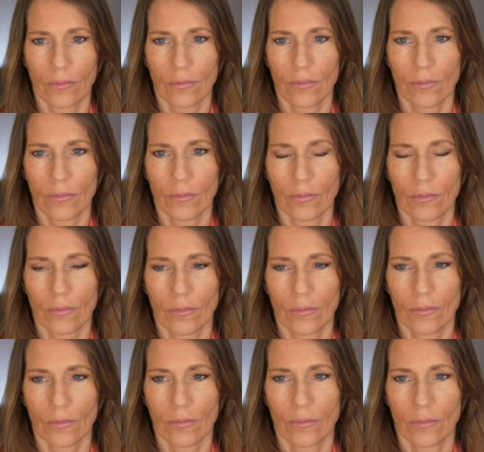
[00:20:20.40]

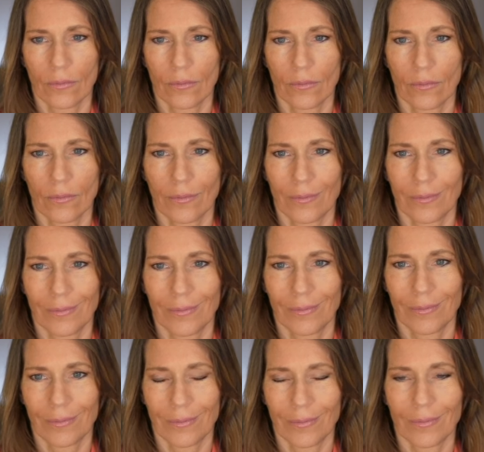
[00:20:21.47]

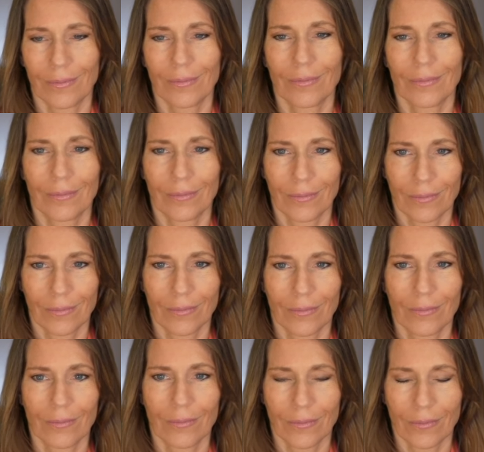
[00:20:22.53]

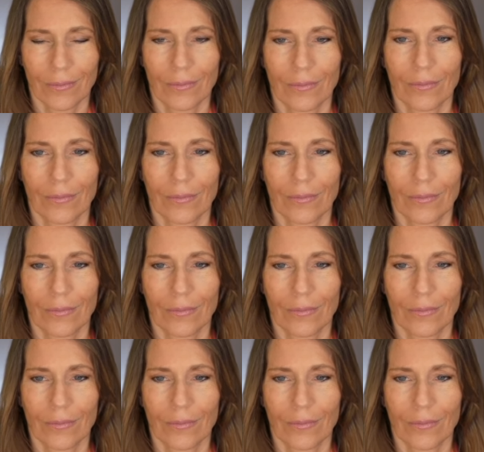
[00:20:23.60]
[no speech]